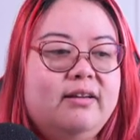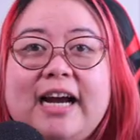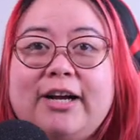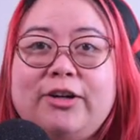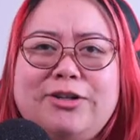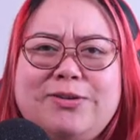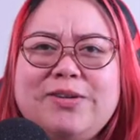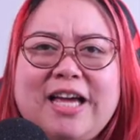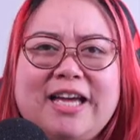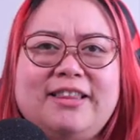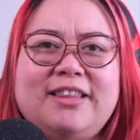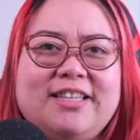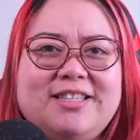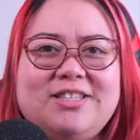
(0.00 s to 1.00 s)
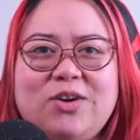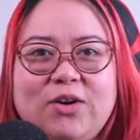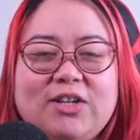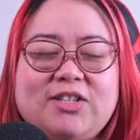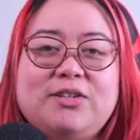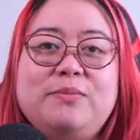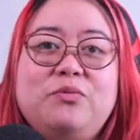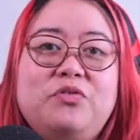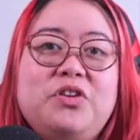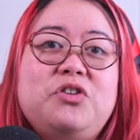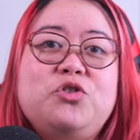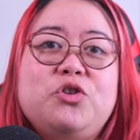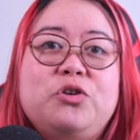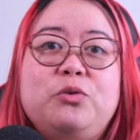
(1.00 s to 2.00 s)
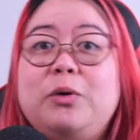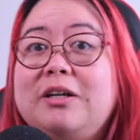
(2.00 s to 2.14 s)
How do you get this awesome feature?